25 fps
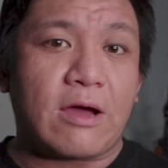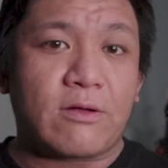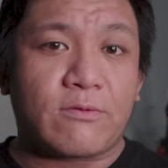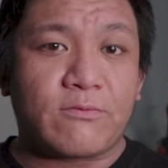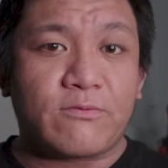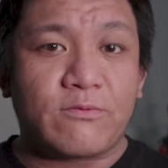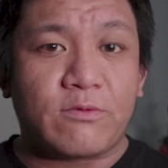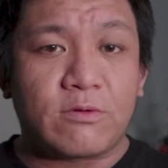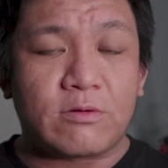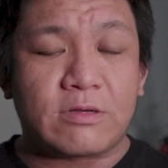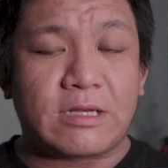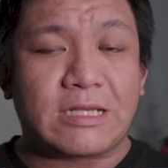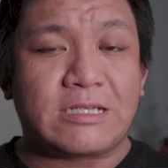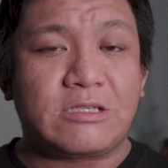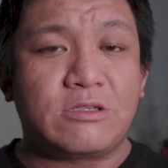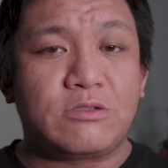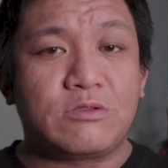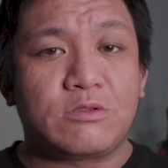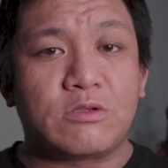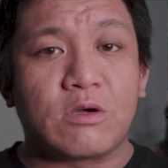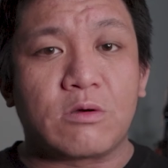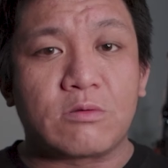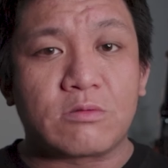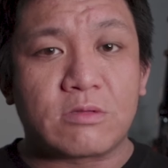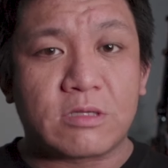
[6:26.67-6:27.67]
out for that
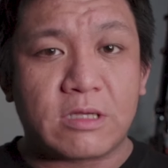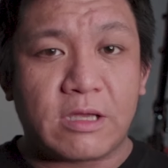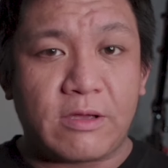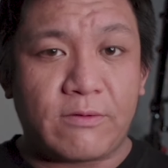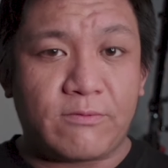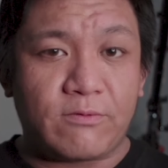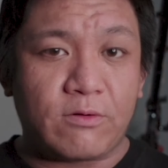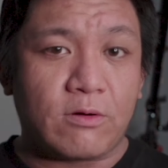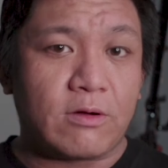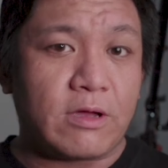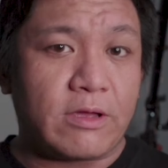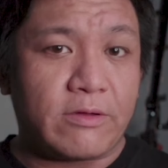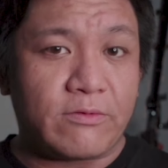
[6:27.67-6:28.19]
you don't give your